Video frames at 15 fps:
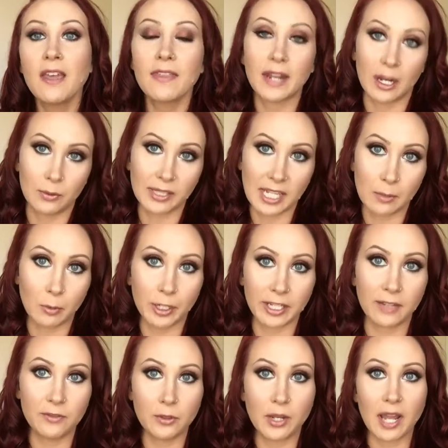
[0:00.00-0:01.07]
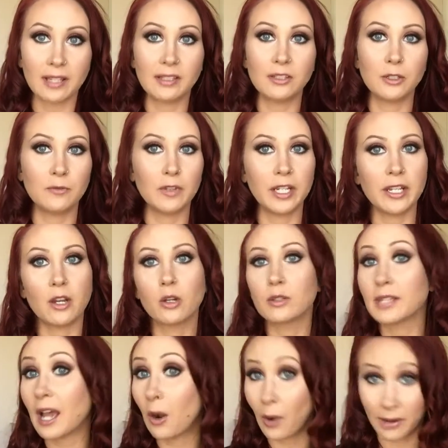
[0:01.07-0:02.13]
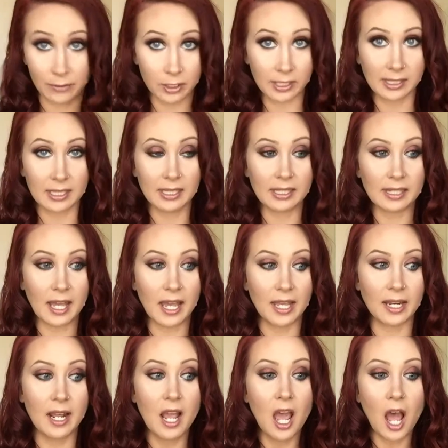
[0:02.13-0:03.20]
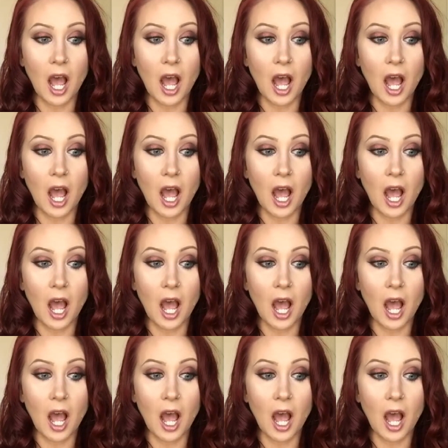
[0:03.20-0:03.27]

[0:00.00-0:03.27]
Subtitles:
that I was able to give you guys 2 videos. However, since then,